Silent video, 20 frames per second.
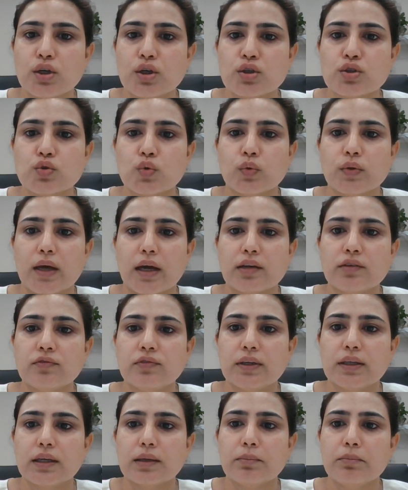so that
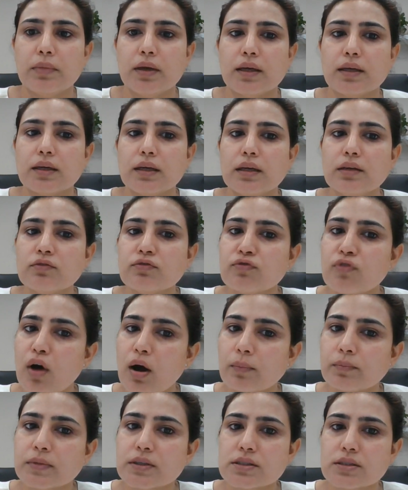we can make
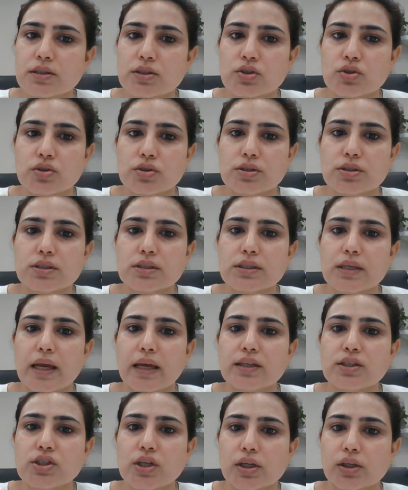informed decisions
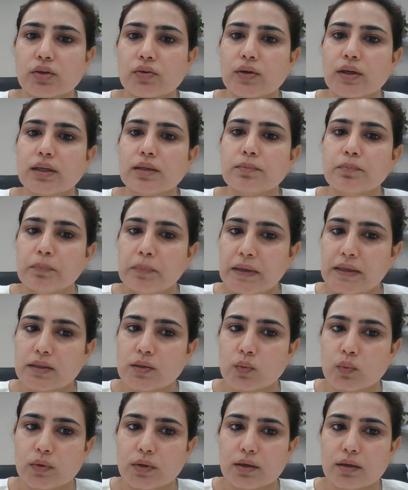and generate
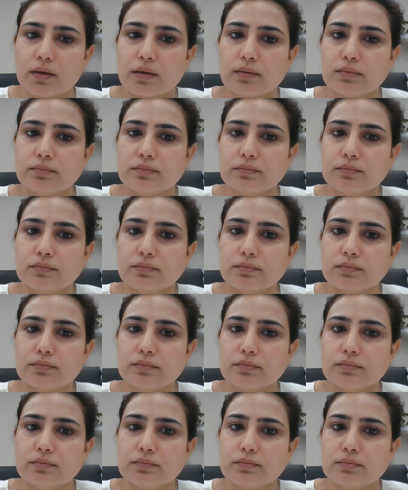better work.